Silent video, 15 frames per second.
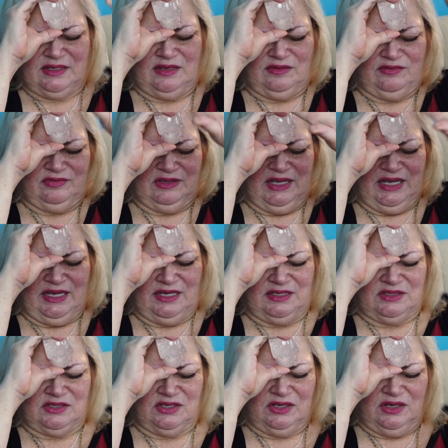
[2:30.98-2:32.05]
of
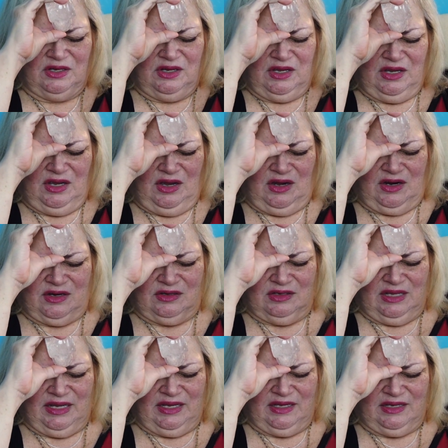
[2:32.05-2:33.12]
light are
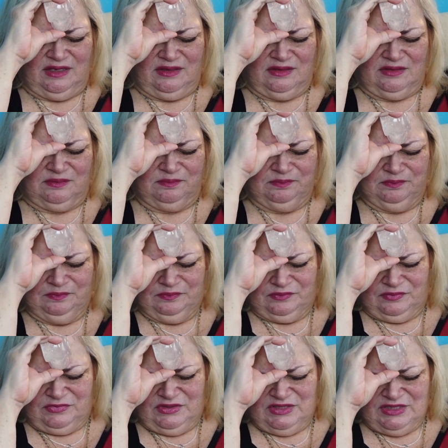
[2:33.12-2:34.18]
like
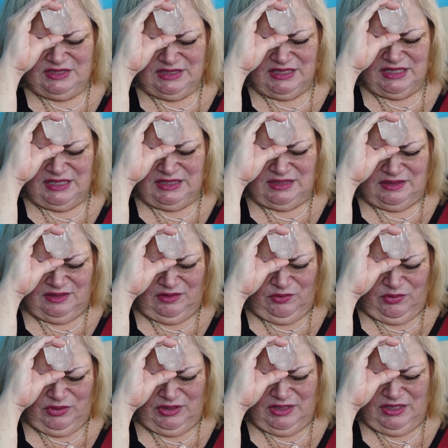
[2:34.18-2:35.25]
sticking
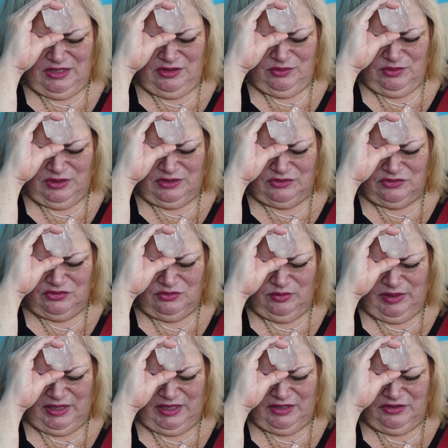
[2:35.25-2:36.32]
or adhering to
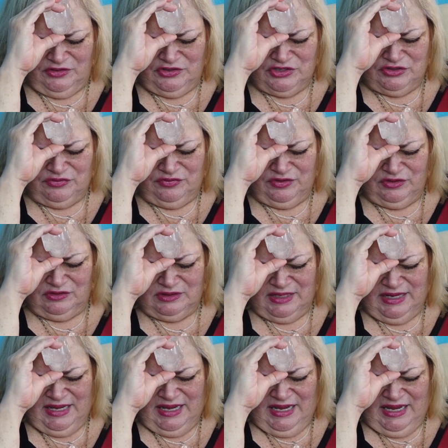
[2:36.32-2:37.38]
my energy field
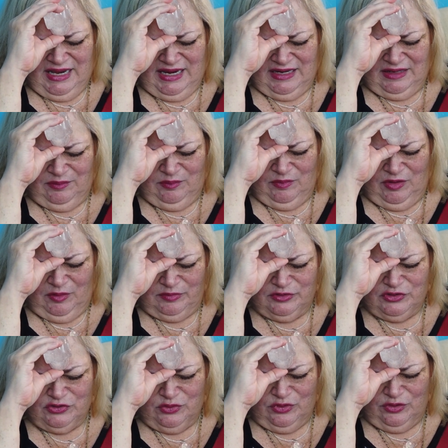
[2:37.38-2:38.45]
and
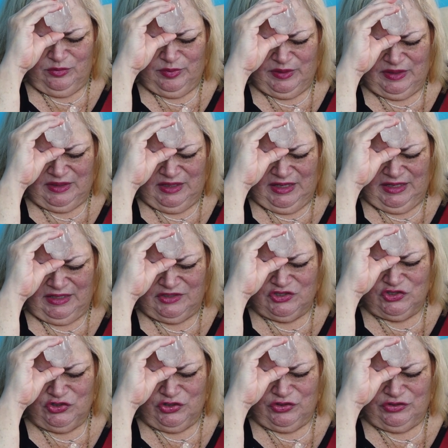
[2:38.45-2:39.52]
absorbing like
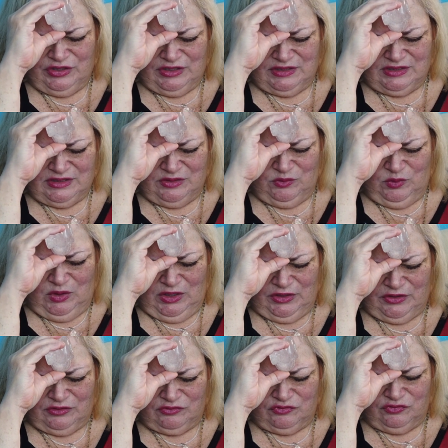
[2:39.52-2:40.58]
sugar does in
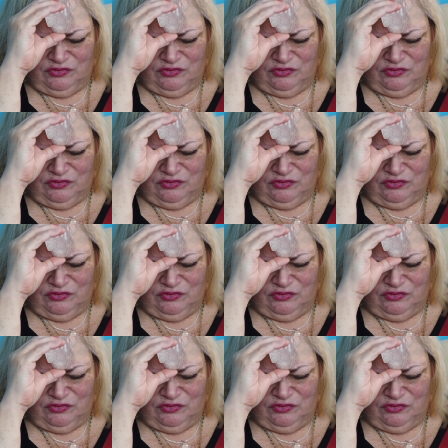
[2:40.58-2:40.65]
water.